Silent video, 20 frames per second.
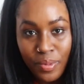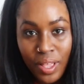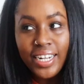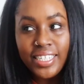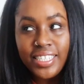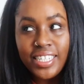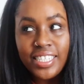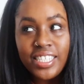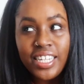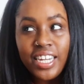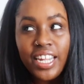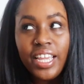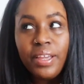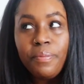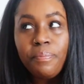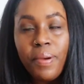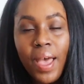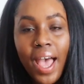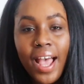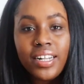And it doesn't
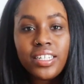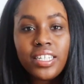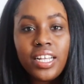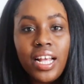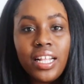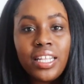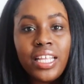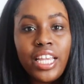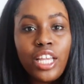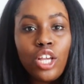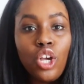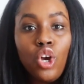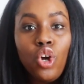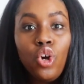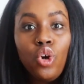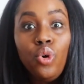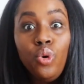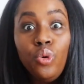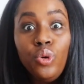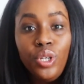impact like
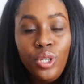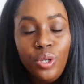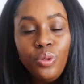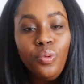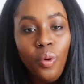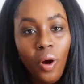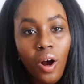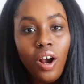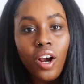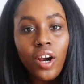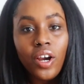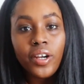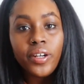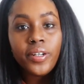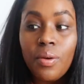who you are.